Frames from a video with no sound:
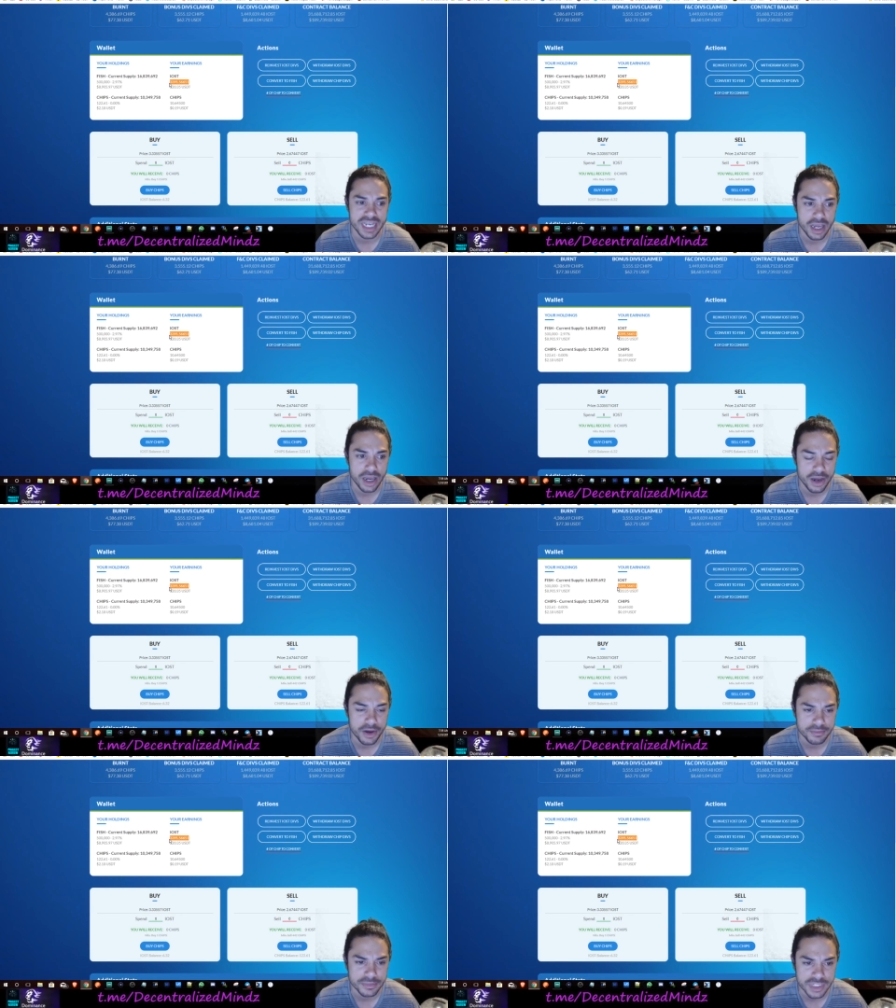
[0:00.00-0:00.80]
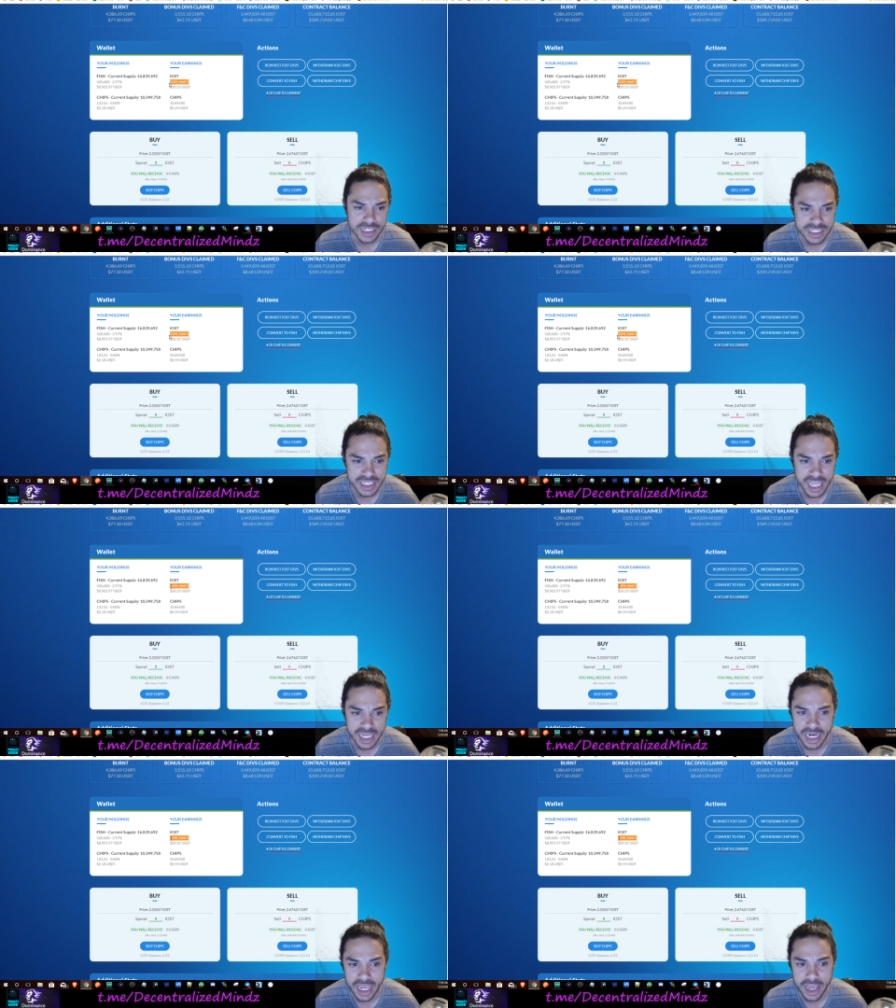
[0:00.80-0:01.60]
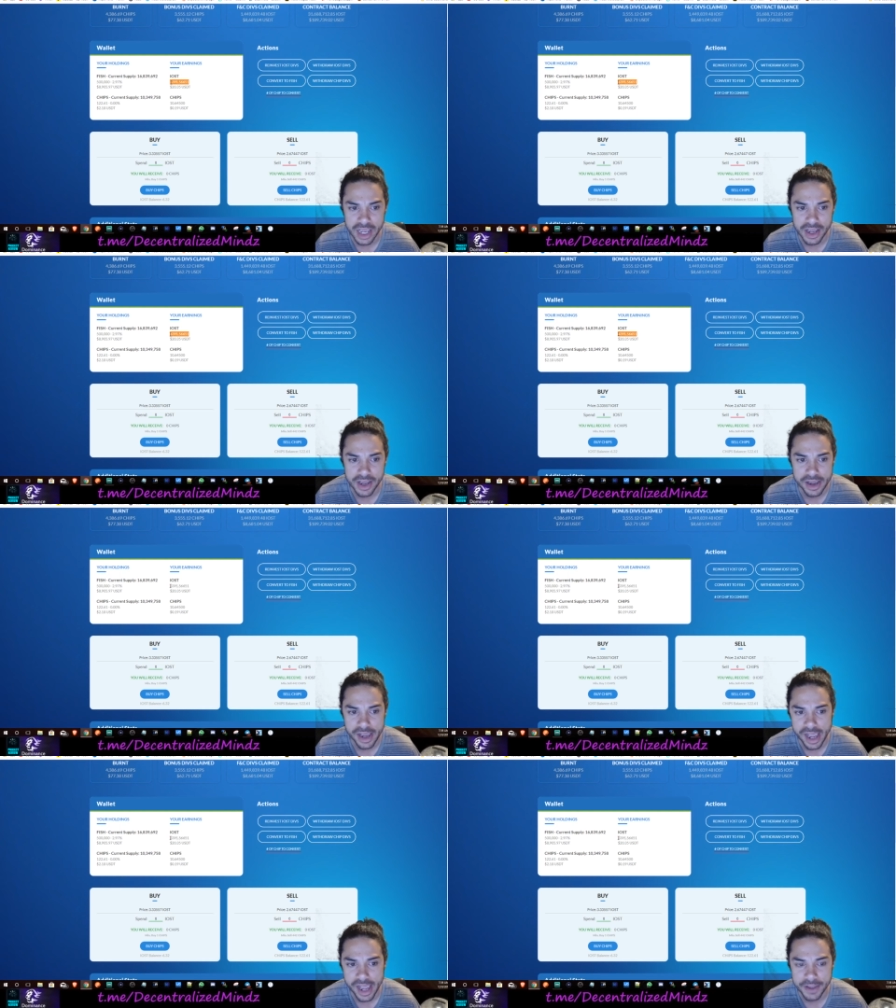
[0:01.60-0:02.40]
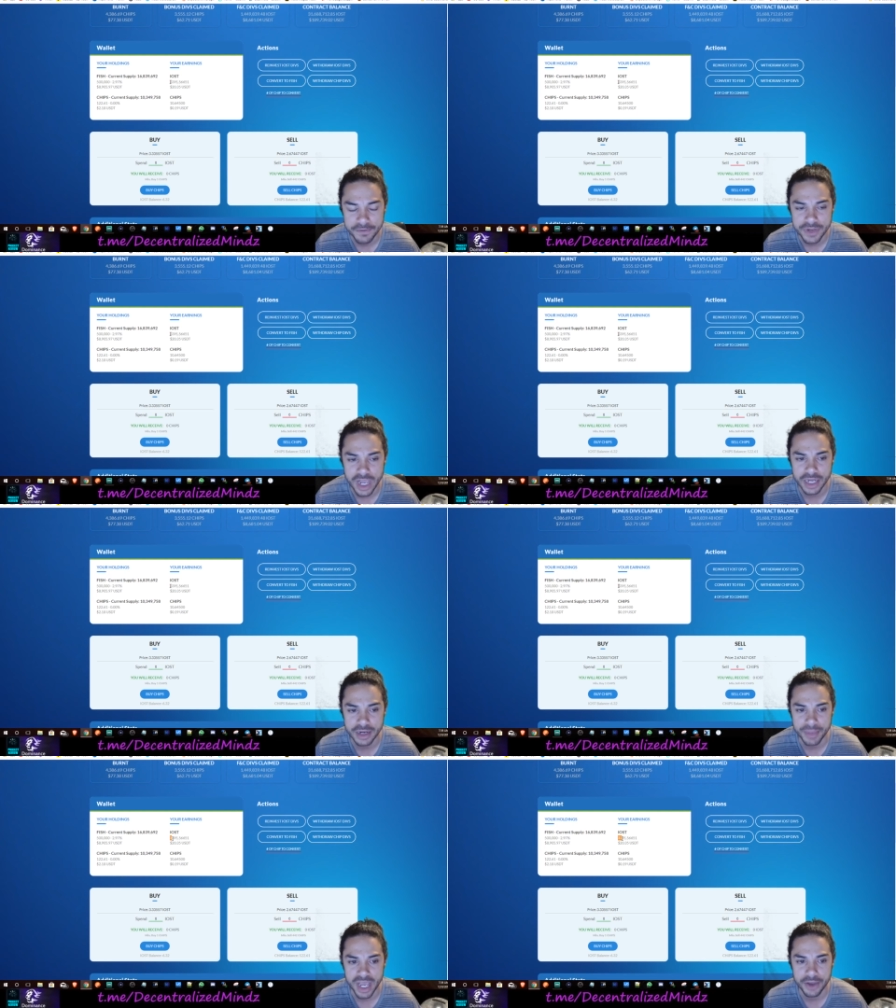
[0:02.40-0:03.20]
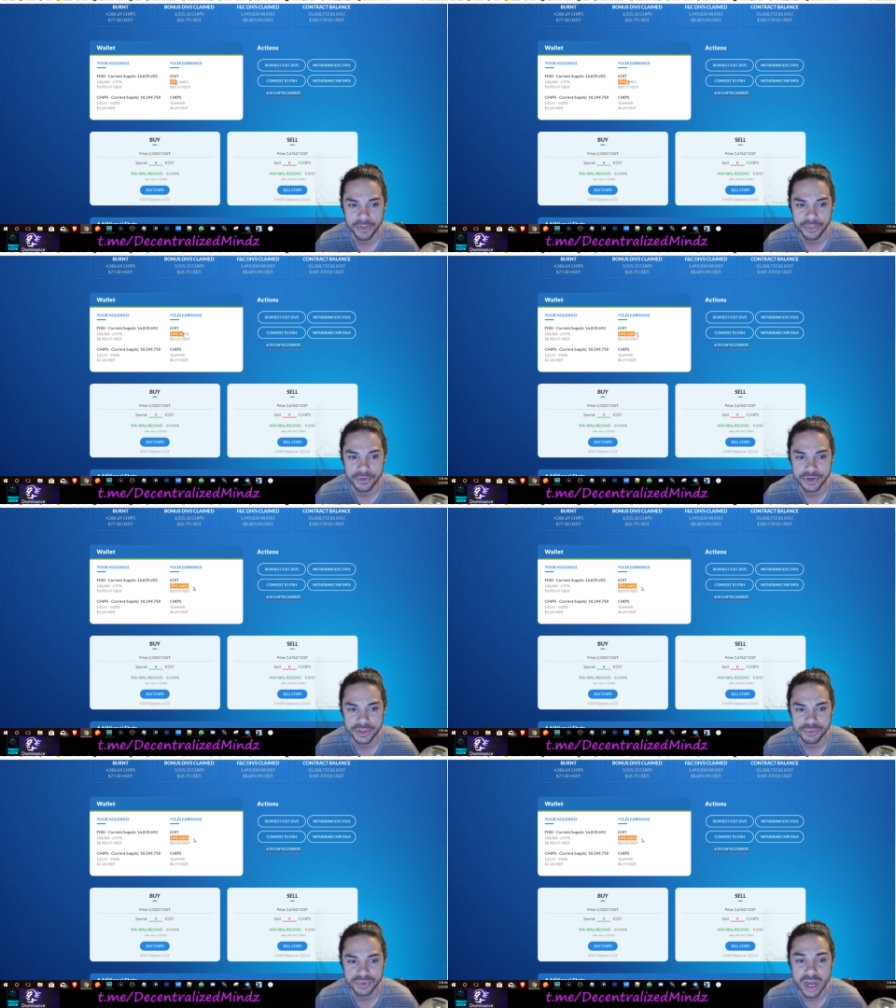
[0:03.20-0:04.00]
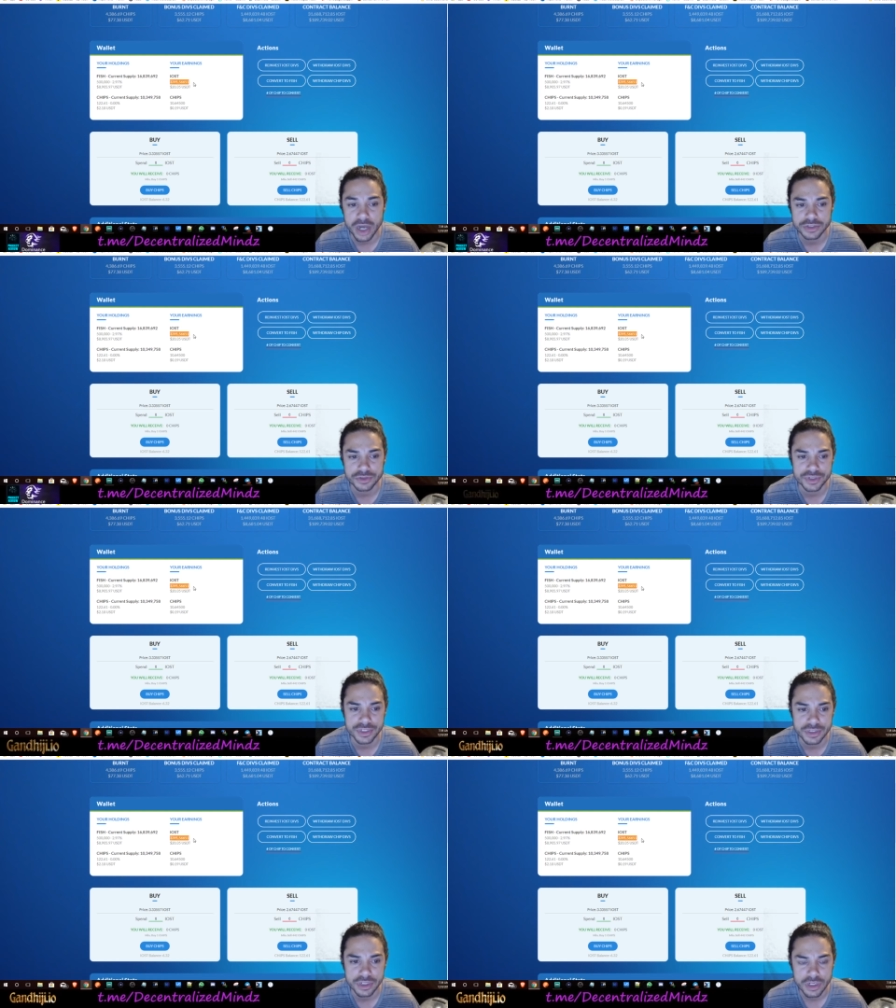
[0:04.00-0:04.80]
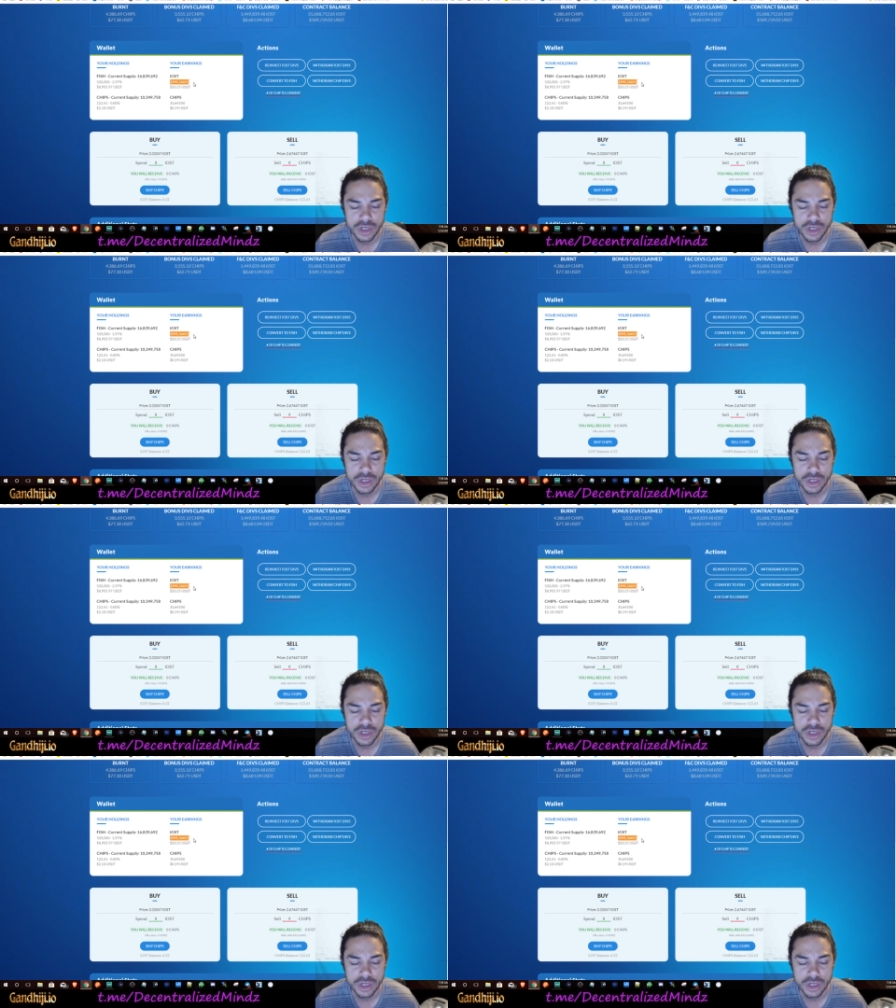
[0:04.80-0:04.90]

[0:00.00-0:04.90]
Um, since then, uh, I have gotten about thirty-three hundred.